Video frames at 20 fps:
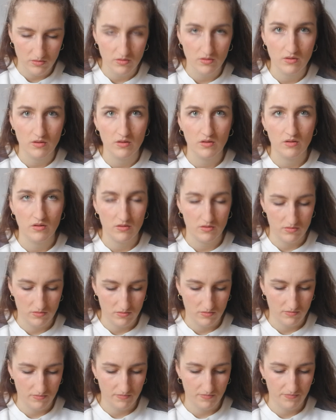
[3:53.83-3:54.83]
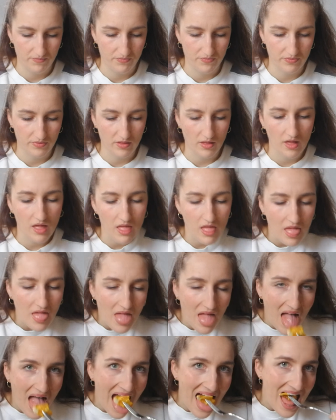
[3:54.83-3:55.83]
You can hate me forever if I'm wrong,
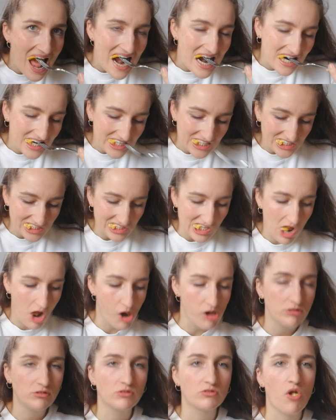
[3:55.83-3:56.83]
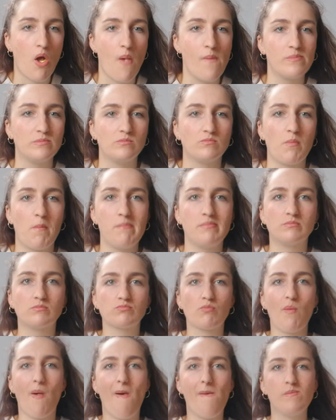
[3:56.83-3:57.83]
but we have to vote Brittany.
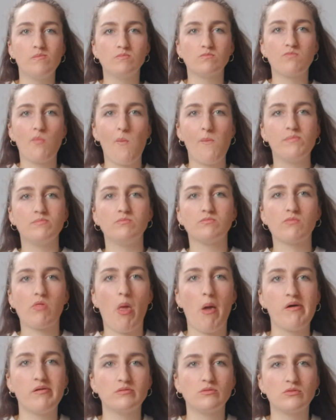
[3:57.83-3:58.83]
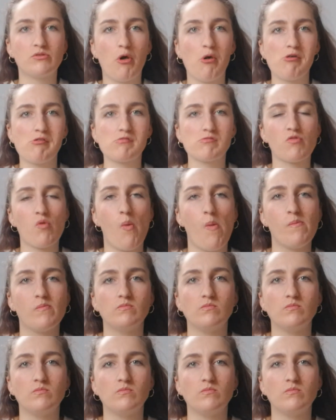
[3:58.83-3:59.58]
All right, good enough for me.